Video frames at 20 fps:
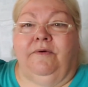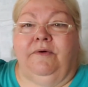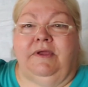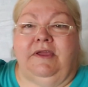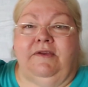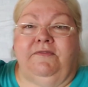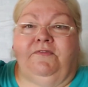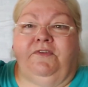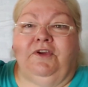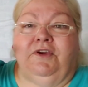
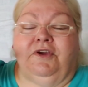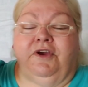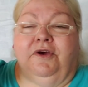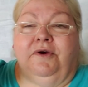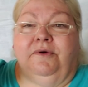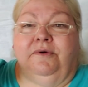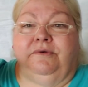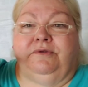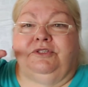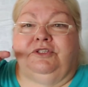if you
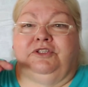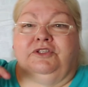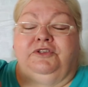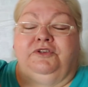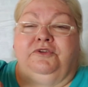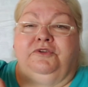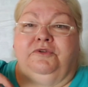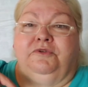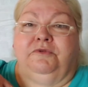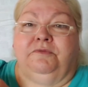go
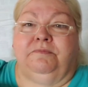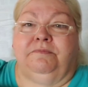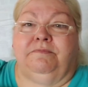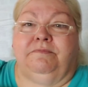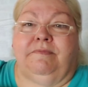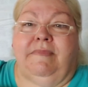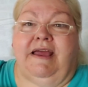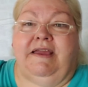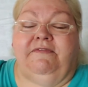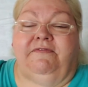to
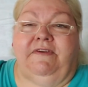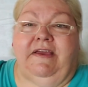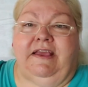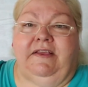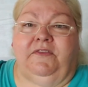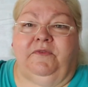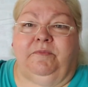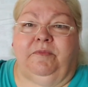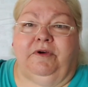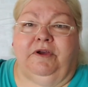my
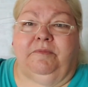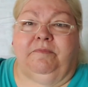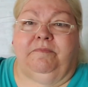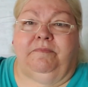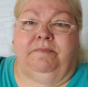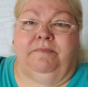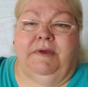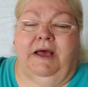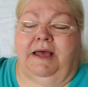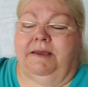Facebook,
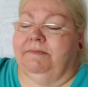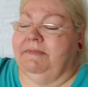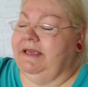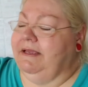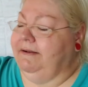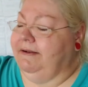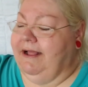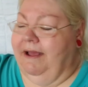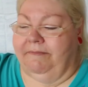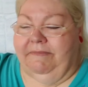I
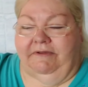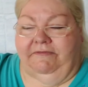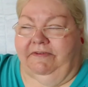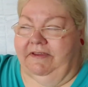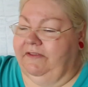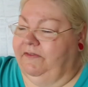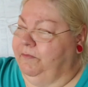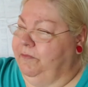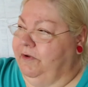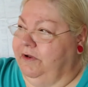mean, not my
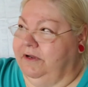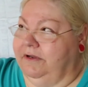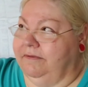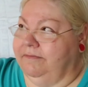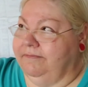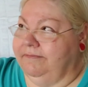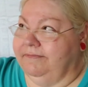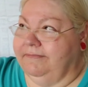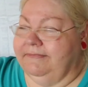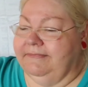Facebook,
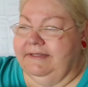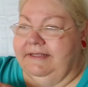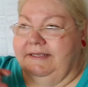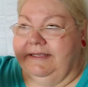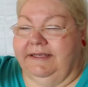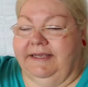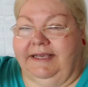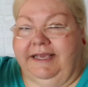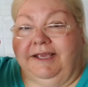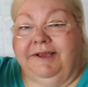
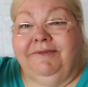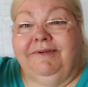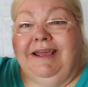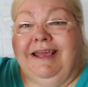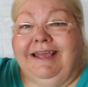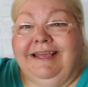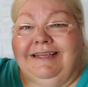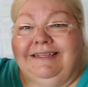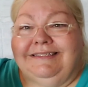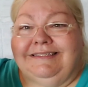
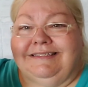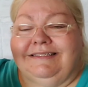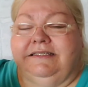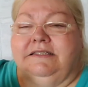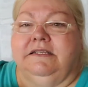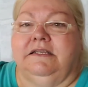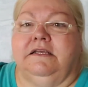erase.